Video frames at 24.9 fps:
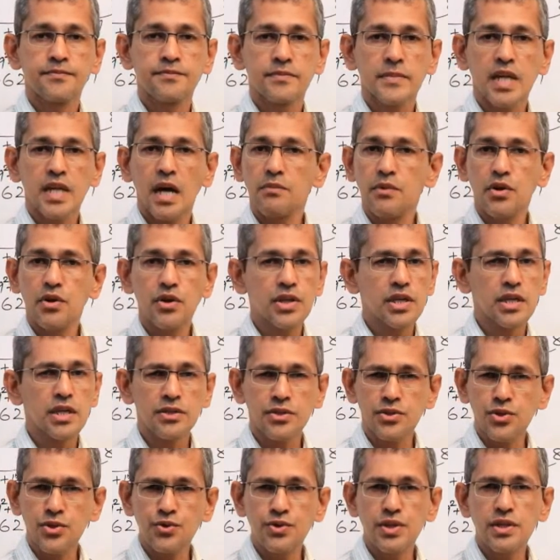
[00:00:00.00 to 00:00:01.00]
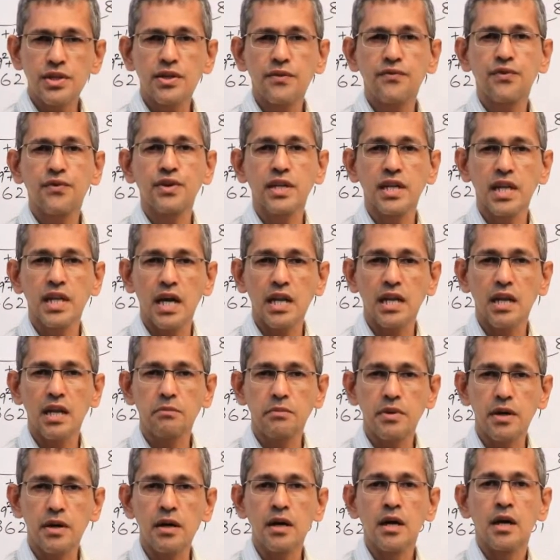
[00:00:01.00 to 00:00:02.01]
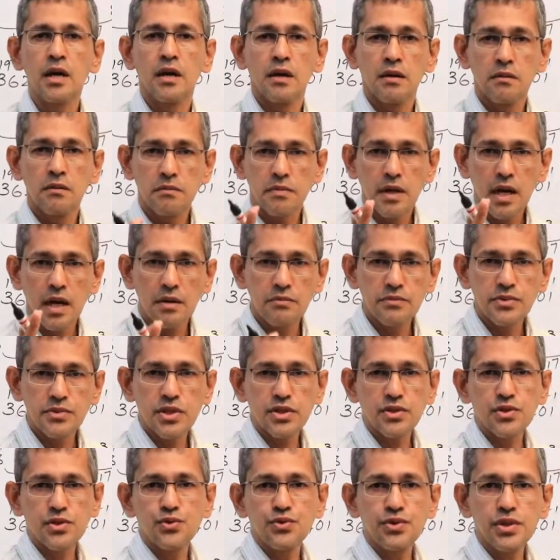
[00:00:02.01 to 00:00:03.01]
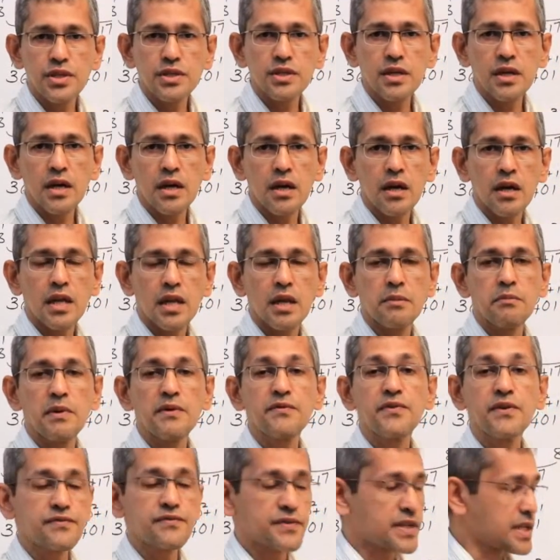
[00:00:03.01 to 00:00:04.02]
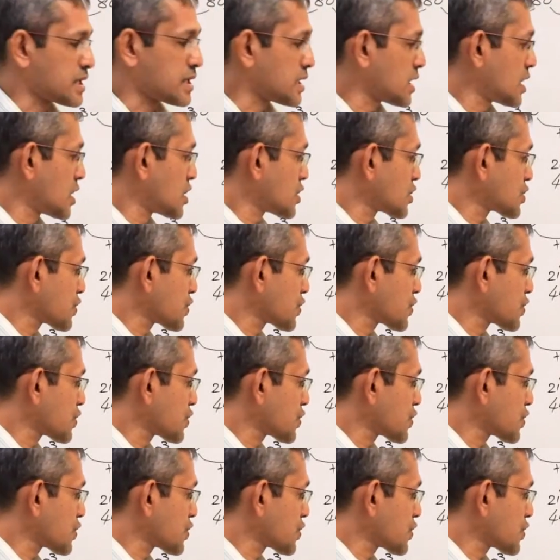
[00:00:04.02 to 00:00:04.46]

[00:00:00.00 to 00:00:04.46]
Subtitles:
I'm not just using the 49 number, but I'm just using the number 50.